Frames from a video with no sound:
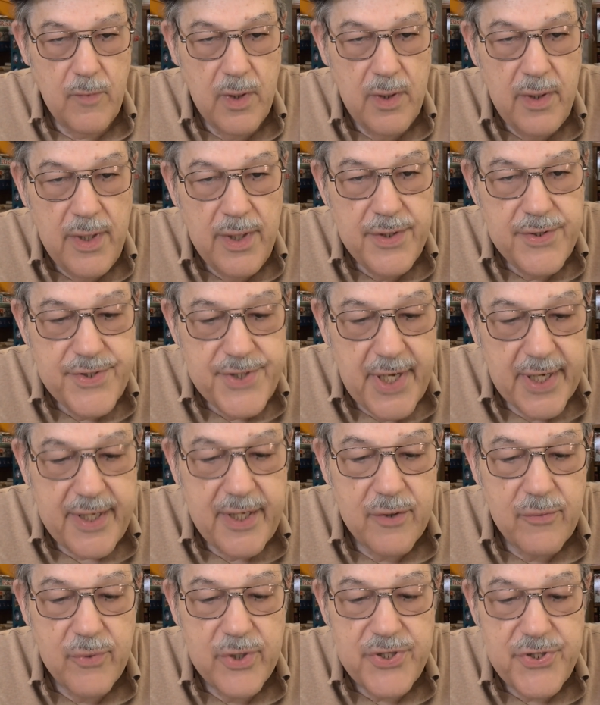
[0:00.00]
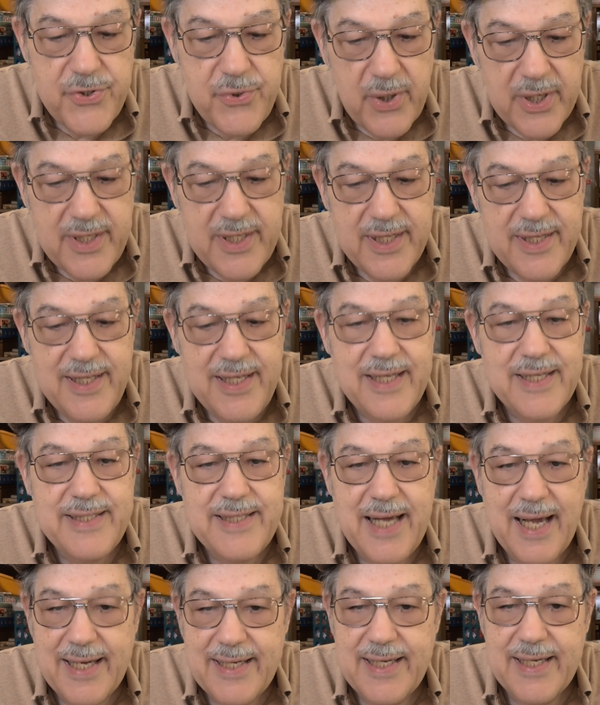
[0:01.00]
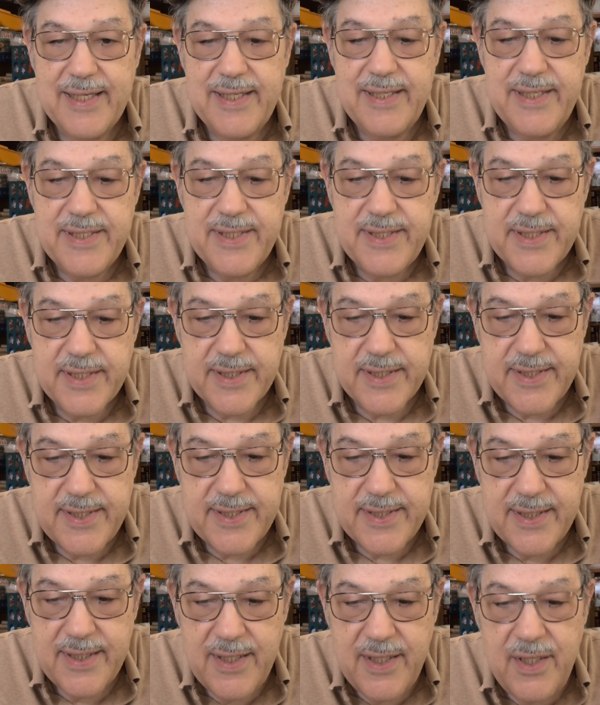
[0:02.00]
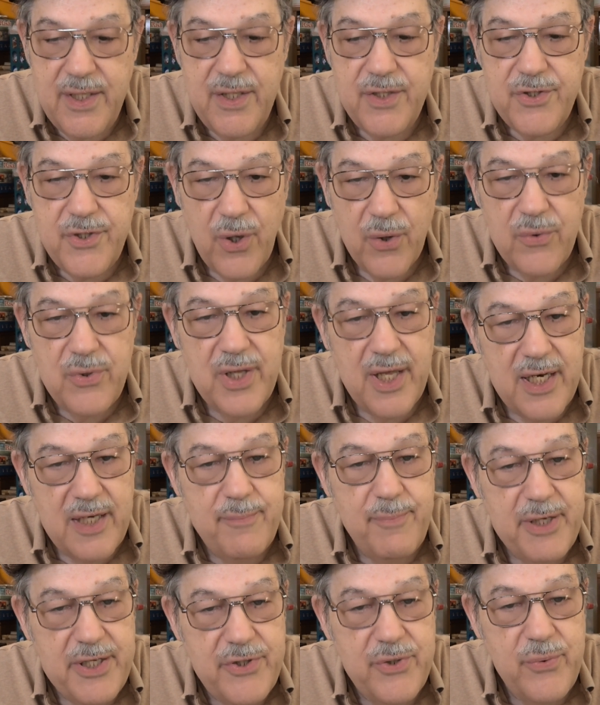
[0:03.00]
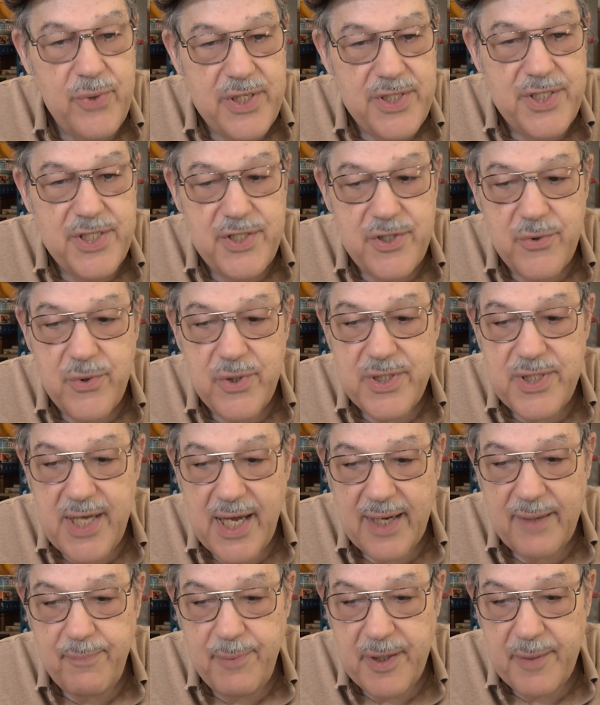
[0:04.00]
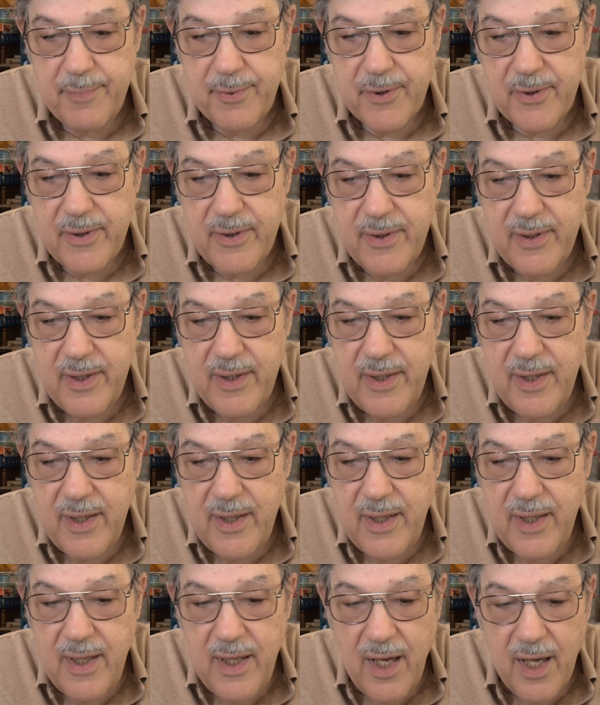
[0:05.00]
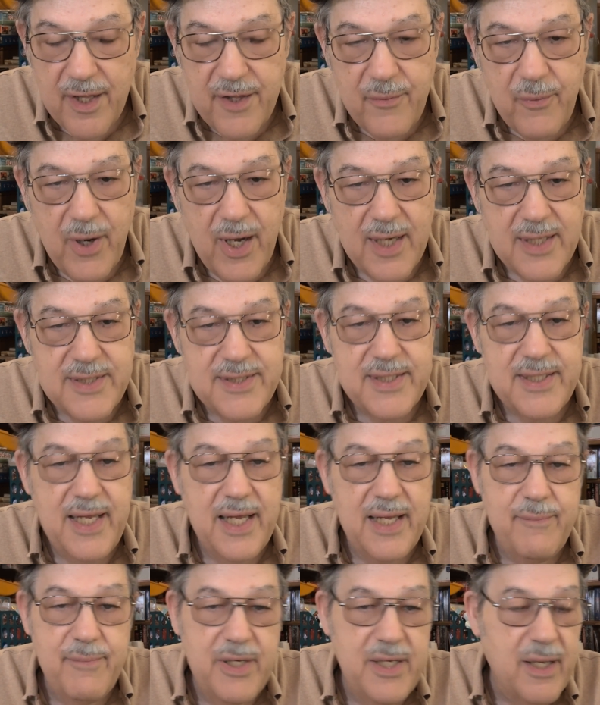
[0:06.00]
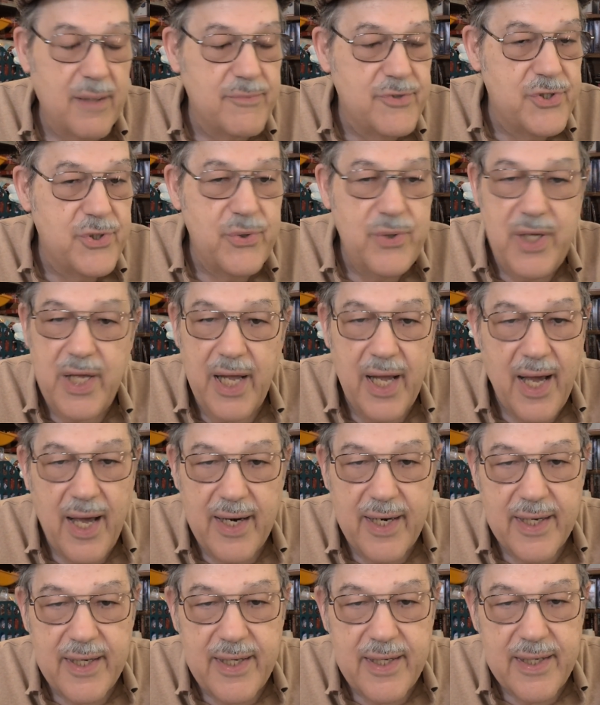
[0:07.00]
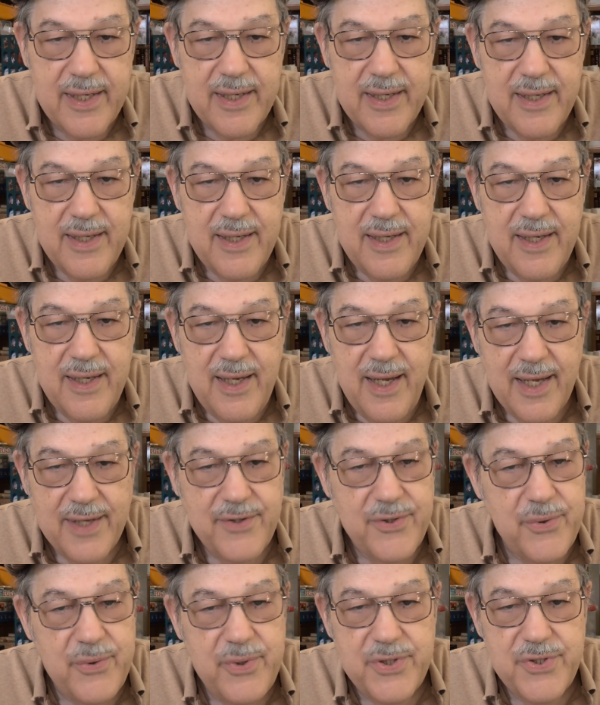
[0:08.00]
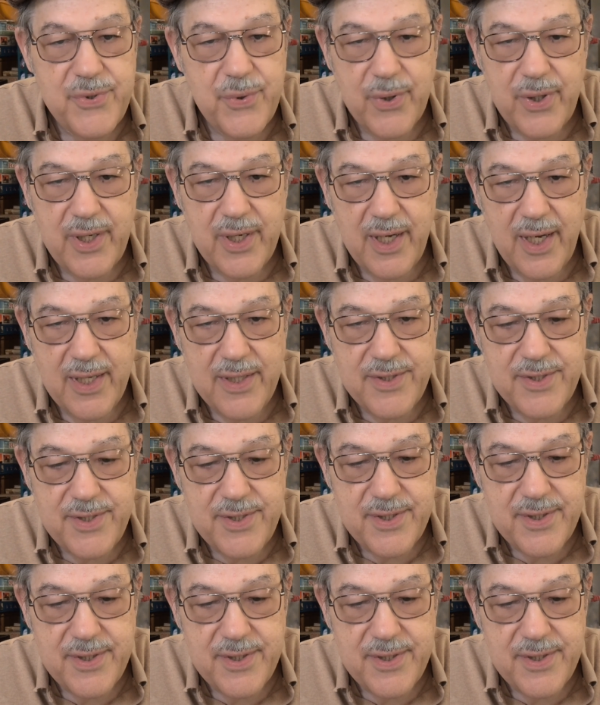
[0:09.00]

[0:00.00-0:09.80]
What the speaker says: Second, restrict the attacking distance. Don't let it be too easy to attack people. Otherwise, the game becomes too chaotic and too disorganized.